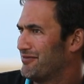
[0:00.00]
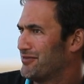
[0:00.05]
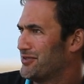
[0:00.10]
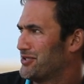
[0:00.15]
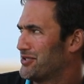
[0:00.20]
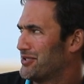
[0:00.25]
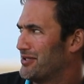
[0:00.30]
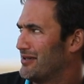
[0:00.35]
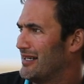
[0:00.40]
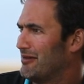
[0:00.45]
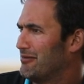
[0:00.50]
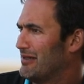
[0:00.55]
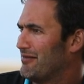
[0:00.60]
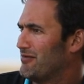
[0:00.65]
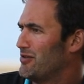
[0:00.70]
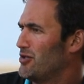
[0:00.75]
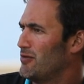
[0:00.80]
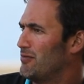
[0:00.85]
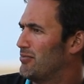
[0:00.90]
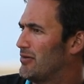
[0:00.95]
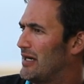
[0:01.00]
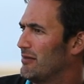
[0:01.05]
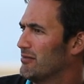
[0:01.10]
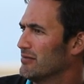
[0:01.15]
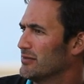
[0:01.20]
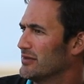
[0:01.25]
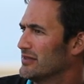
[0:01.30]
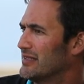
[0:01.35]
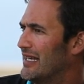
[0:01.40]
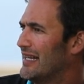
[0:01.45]
for sure. I would have no
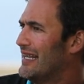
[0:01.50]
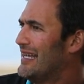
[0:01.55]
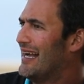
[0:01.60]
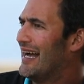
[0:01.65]
problem with that.